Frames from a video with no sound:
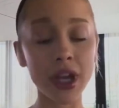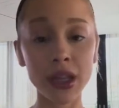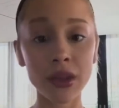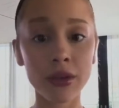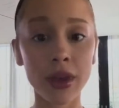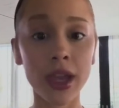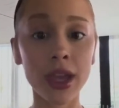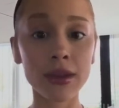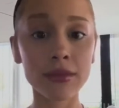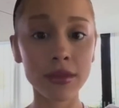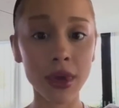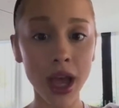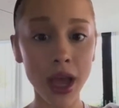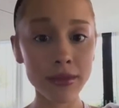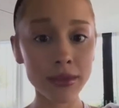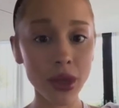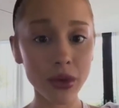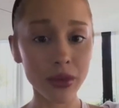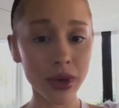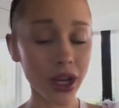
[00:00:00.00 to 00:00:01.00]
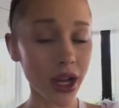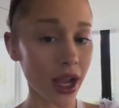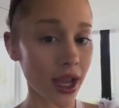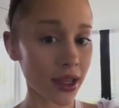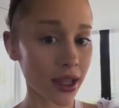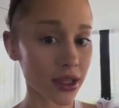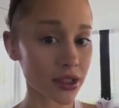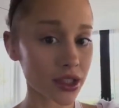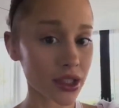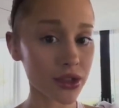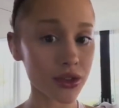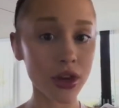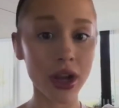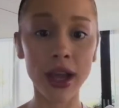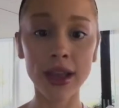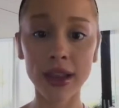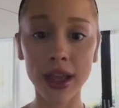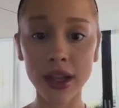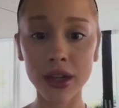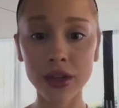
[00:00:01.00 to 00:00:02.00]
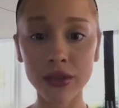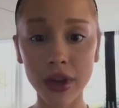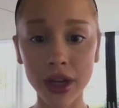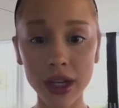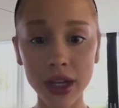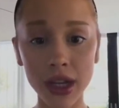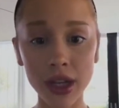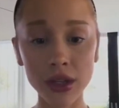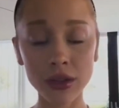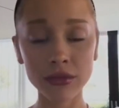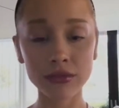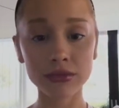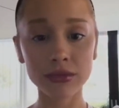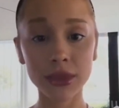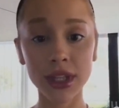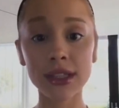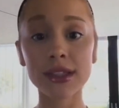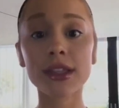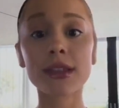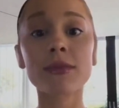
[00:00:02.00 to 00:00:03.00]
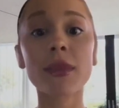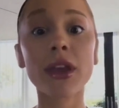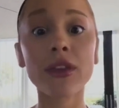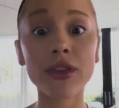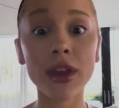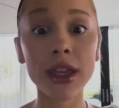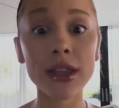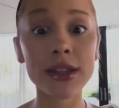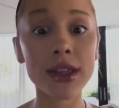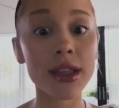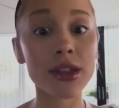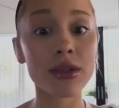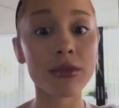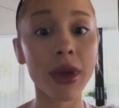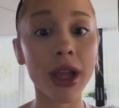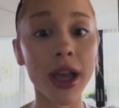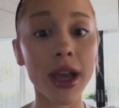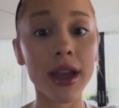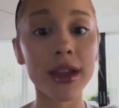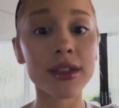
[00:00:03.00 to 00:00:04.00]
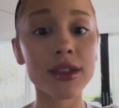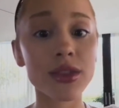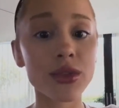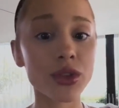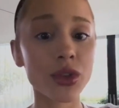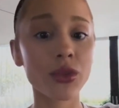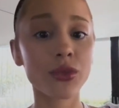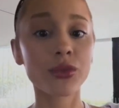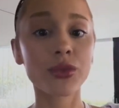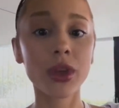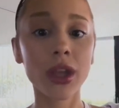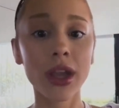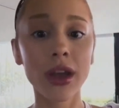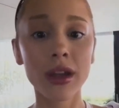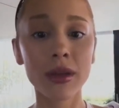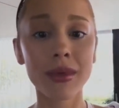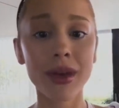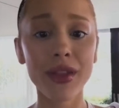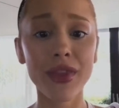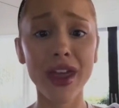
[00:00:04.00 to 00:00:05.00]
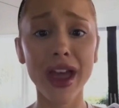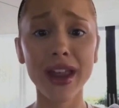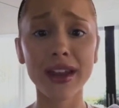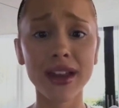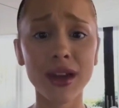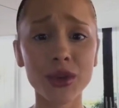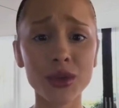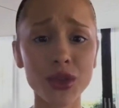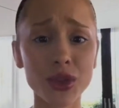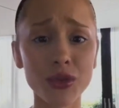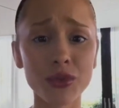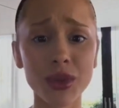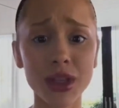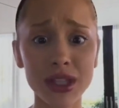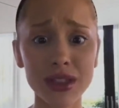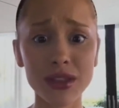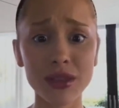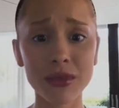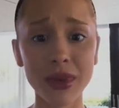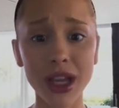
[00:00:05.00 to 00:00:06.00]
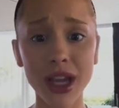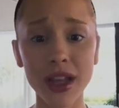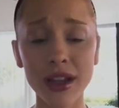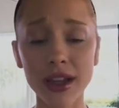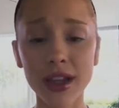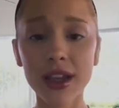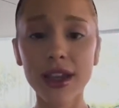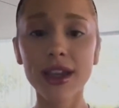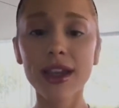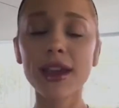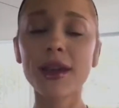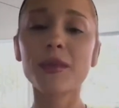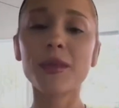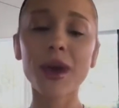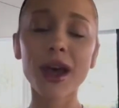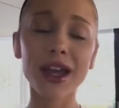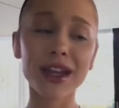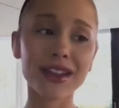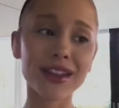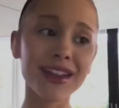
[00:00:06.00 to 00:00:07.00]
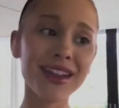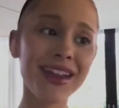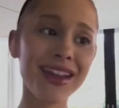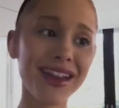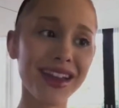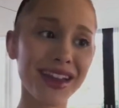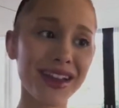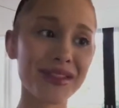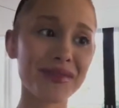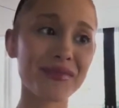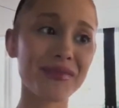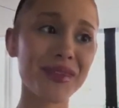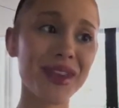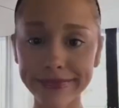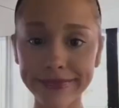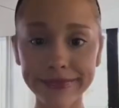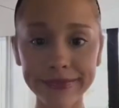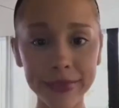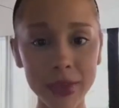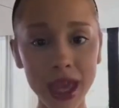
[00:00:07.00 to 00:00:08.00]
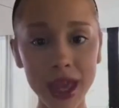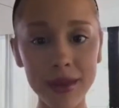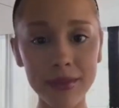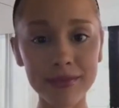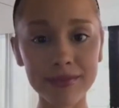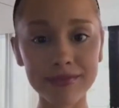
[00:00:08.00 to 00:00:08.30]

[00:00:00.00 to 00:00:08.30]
the way, I'm not wearing eyelashes or eyeliner right now. This is my face, these are my eyes, so don't freak out about that now too, please. Oh my God. But yeah,